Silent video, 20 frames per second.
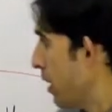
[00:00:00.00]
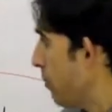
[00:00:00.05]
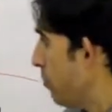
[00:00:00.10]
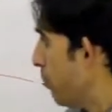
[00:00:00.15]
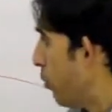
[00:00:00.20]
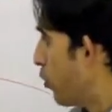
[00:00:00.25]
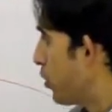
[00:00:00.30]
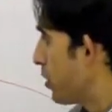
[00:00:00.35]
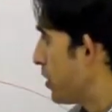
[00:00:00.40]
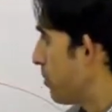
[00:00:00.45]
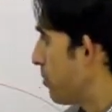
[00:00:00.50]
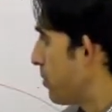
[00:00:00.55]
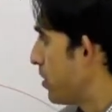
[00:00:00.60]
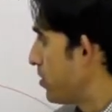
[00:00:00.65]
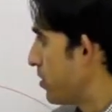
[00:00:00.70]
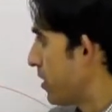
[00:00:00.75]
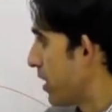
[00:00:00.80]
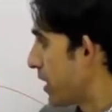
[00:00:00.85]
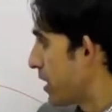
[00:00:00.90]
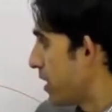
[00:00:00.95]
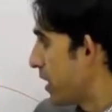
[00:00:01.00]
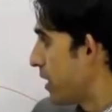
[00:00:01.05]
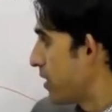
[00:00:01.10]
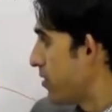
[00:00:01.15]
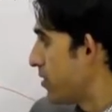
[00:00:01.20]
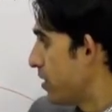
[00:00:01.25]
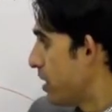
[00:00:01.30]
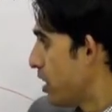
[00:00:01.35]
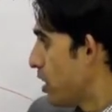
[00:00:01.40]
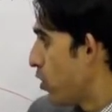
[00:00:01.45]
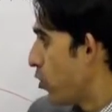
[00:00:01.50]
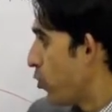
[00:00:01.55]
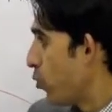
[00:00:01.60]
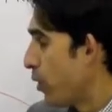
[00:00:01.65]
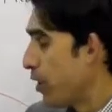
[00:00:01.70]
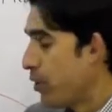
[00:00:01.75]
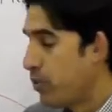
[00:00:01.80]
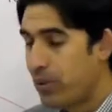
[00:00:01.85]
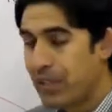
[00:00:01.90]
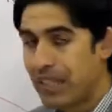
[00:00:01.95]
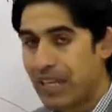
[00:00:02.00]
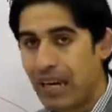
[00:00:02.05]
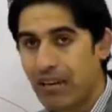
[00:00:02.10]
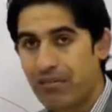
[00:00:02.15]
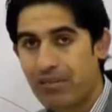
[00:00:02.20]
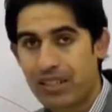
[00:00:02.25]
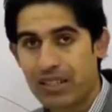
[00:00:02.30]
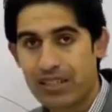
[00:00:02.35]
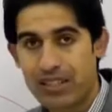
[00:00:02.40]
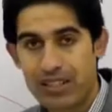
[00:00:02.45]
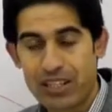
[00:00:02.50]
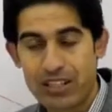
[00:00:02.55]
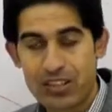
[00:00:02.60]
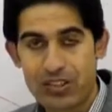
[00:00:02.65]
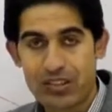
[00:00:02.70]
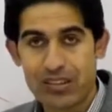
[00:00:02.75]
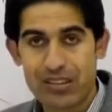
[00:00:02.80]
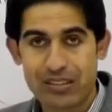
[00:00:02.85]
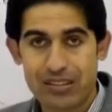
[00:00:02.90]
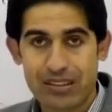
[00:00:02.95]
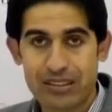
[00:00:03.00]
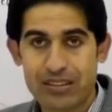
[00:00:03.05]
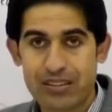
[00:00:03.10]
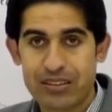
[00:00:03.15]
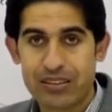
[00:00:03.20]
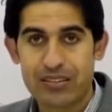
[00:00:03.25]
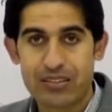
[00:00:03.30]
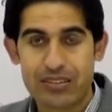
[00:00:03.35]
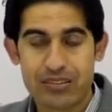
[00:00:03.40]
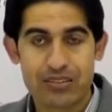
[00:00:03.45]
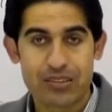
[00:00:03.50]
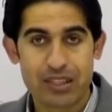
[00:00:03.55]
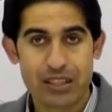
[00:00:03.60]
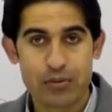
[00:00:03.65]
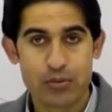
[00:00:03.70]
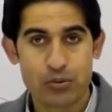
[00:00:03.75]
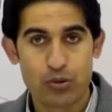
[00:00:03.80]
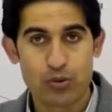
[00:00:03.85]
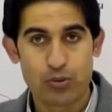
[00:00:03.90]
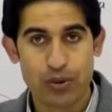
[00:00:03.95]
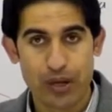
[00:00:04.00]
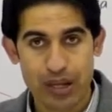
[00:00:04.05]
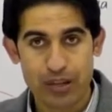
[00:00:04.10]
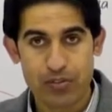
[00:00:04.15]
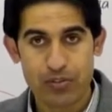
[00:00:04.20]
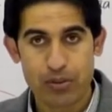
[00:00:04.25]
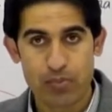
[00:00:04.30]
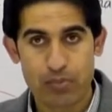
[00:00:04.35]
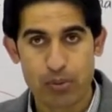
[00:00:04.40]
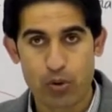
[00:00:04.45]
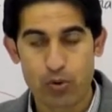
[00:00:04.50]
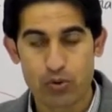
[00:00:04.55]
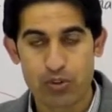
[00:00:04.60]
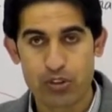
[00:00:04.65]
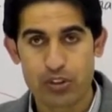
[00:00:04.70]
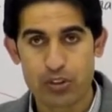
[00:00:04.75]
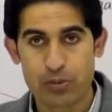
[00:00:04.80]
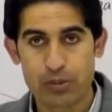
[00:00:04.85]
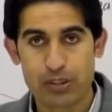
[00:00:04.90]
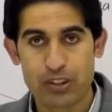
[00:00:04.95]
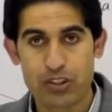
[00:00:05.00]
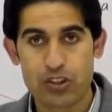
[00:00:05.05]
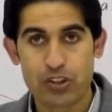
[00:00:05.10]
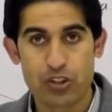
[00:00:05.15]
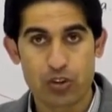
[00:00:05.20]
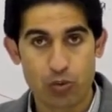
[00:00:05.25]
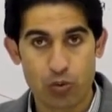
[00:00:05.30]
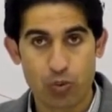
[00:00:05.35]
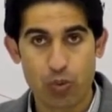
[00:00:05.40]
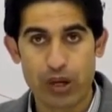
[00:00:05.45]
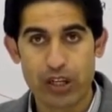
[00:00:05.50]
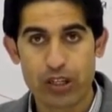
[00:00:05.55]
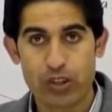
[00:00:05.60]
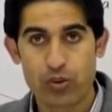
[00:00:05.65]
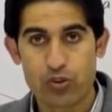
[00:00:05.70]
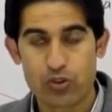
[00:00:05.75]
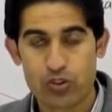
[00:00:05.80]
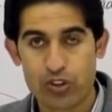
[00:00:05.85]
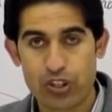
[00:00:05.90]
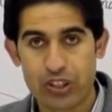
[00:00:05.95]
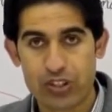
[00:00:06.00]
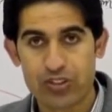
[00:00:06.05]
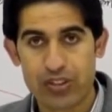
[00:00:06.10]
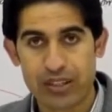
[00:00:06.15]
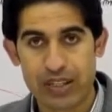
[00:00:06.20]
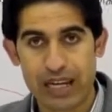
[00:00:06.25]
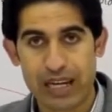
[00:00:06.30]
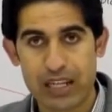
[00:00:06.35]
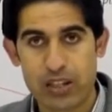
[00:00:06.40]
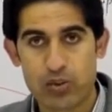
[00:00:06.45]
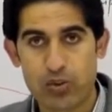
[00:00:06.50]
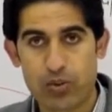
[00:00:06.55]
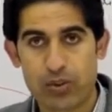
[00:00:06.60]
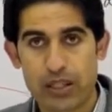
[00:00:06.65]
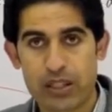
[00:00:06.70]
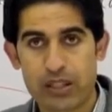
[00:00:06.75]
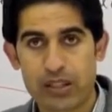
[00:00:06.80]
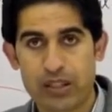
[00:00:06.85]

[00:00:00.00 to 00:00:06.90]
Point number 2 is when we have conditional sentence type 2 in reported speech will not change in indirect